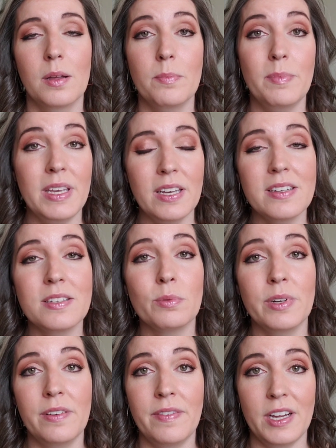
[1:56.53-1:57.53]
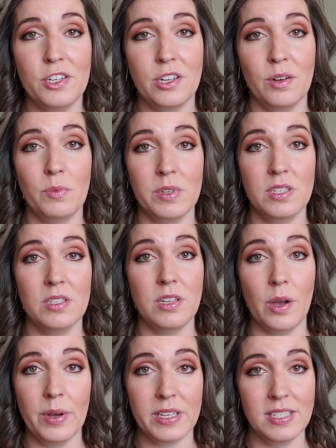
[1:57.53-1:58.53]
Because the renovation was
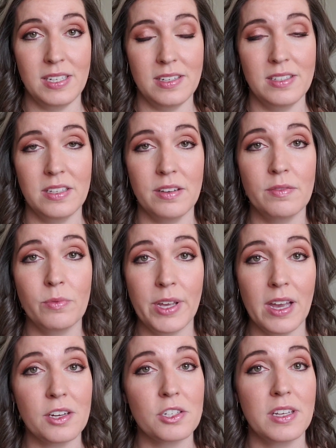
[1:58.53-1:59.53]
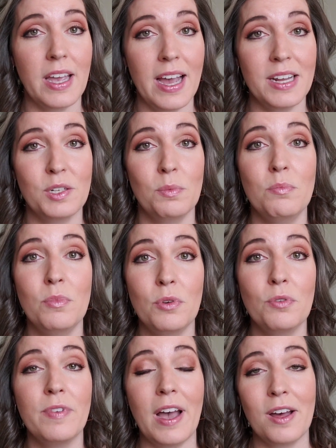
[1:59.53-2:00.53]
so extensive, we actually had to
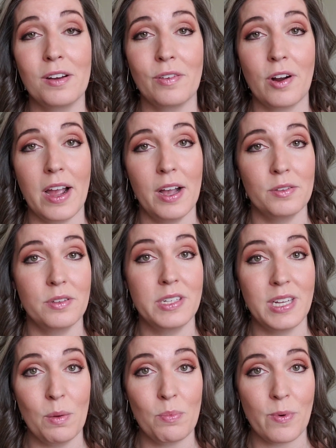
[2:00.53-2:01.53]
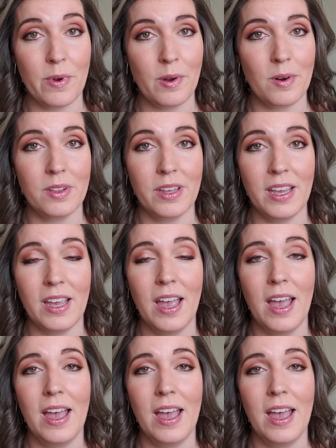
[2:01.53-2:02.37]
move out of our house temporarily.